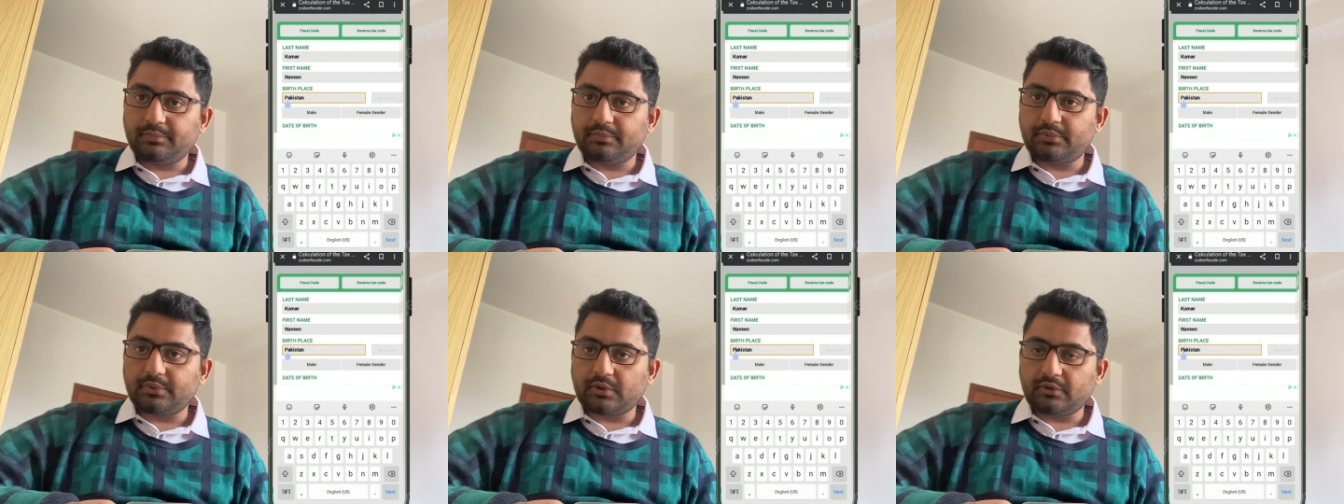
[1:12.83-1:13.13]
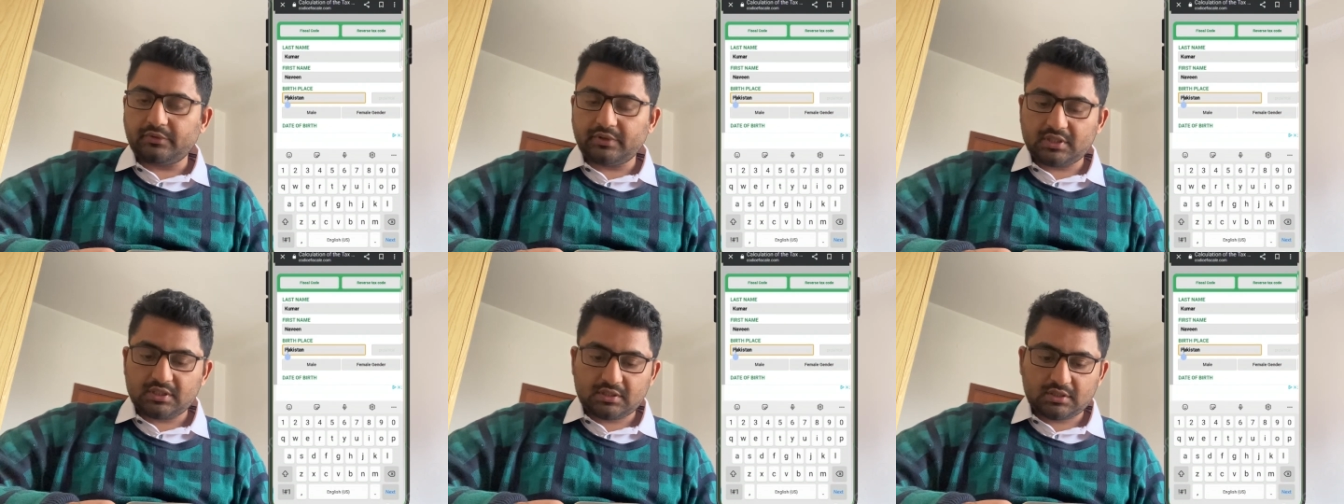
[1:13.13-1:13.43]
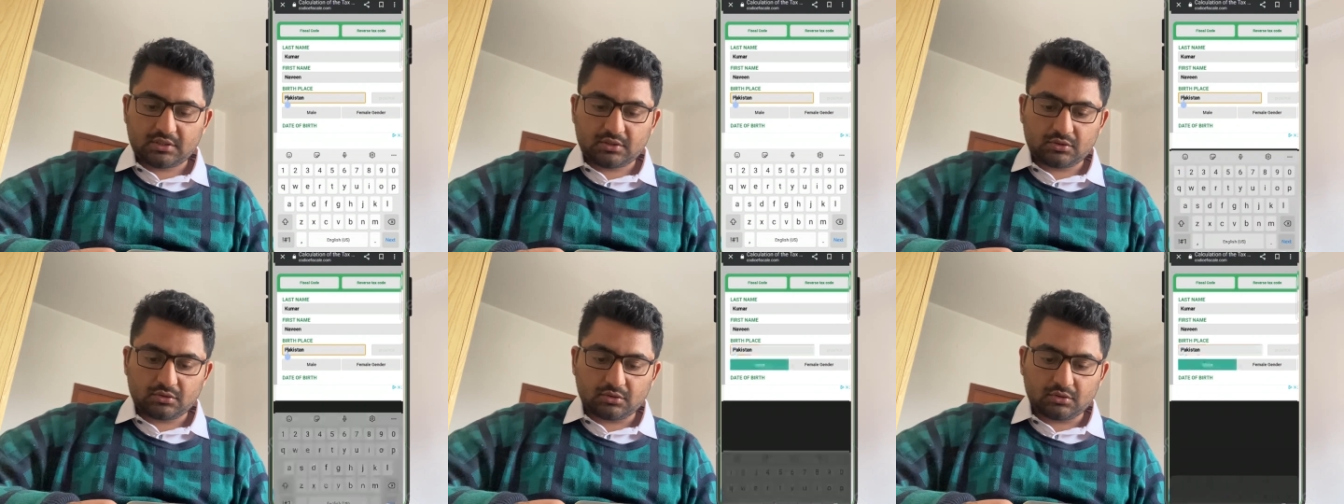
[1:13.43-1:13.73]
province,
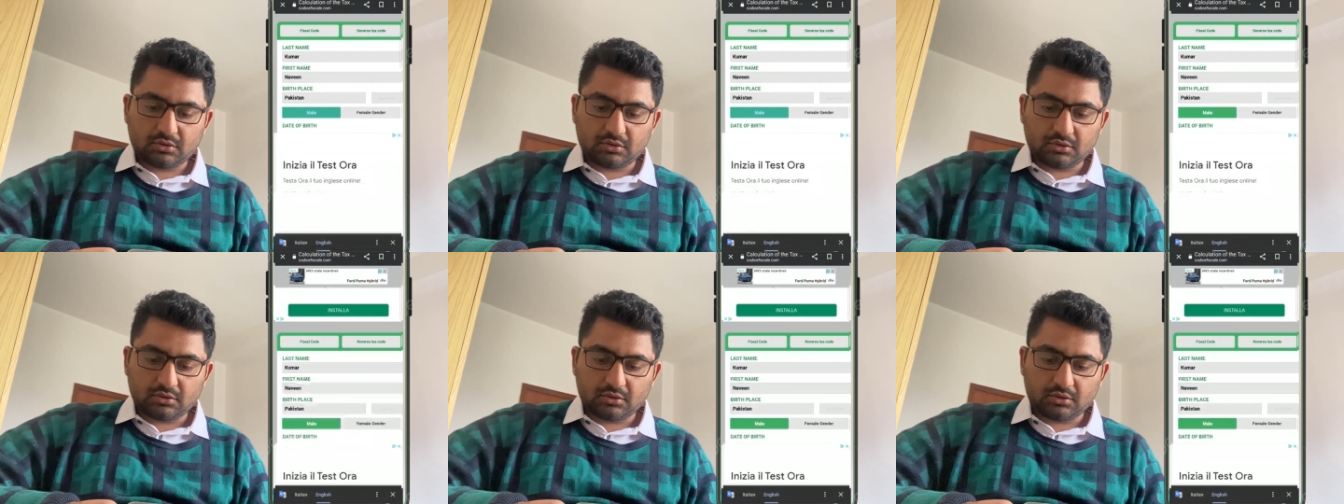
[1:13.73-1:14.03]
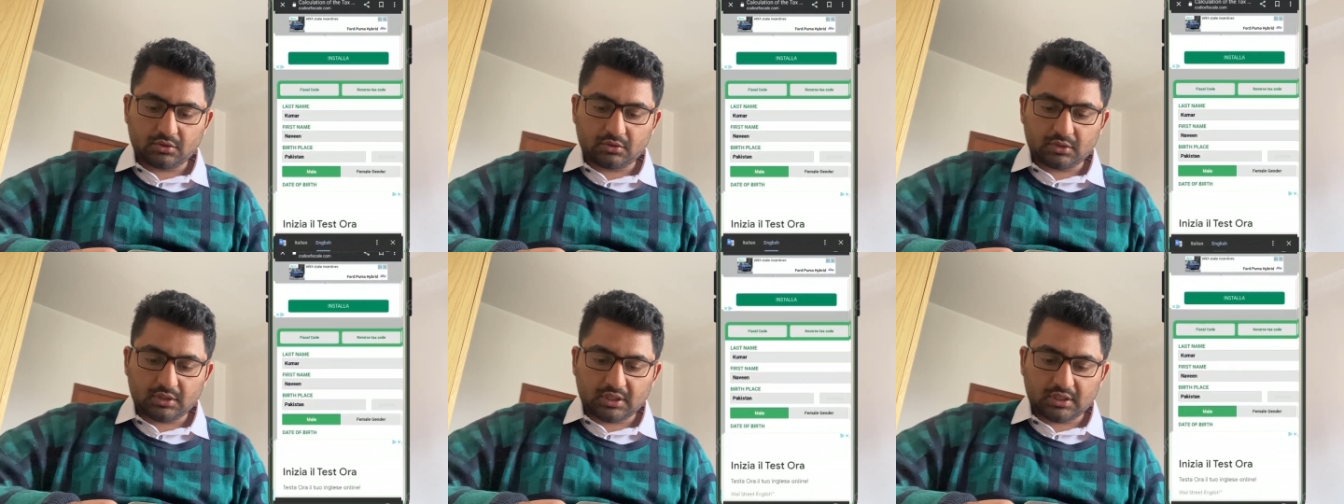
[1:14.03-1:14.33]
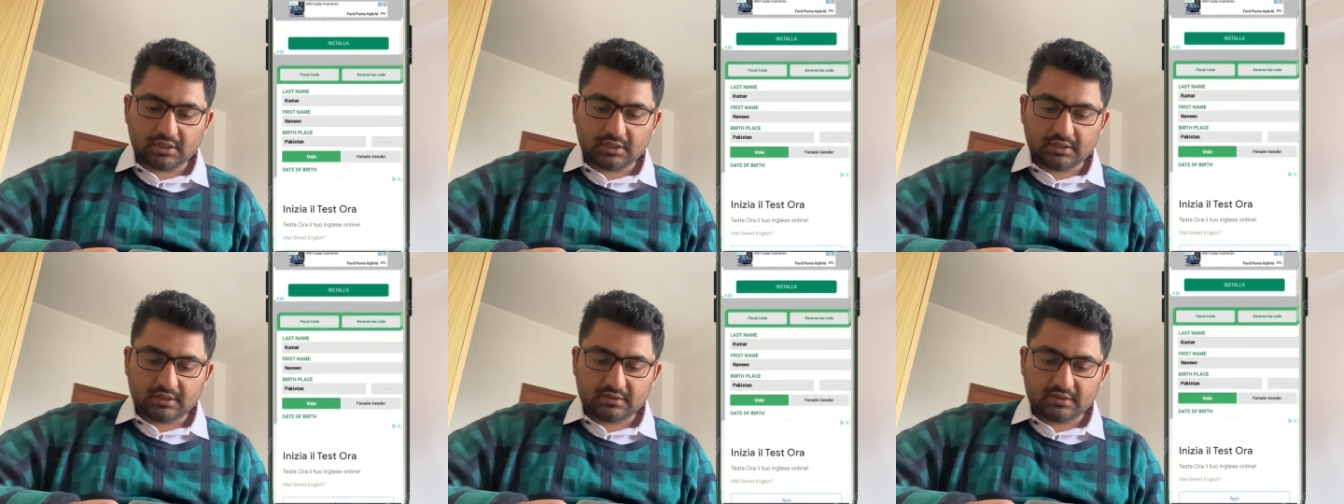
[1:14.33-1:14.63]
so you
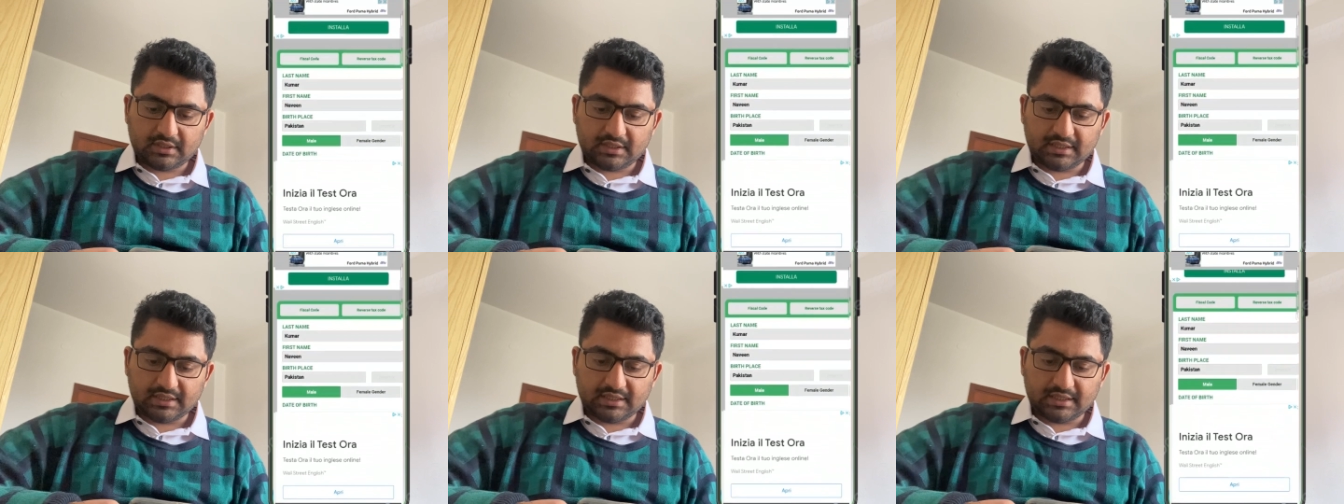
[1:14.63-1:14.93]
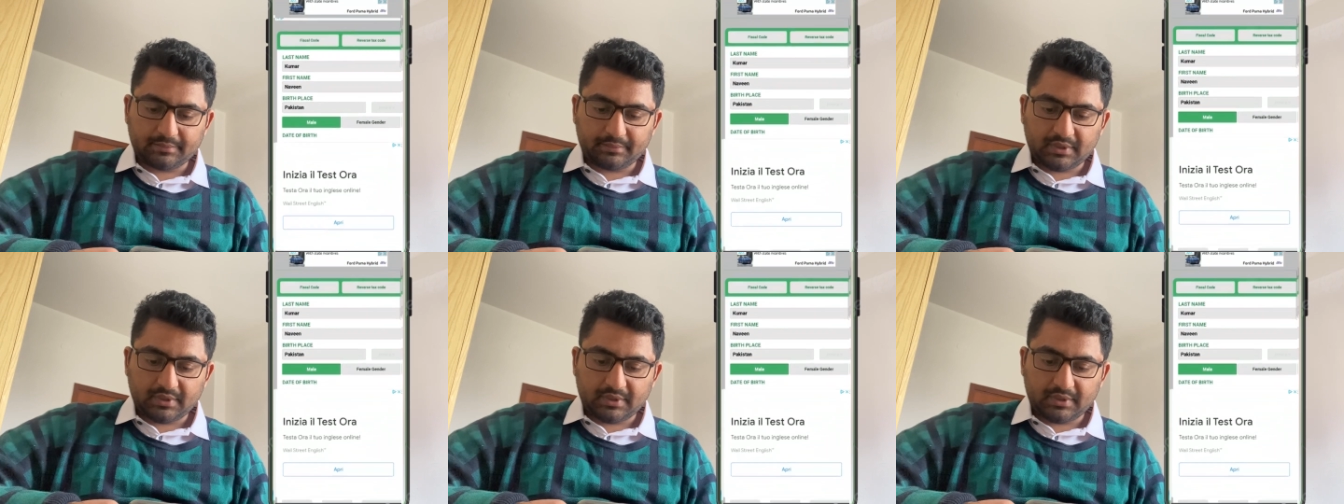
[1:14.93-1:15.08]
select the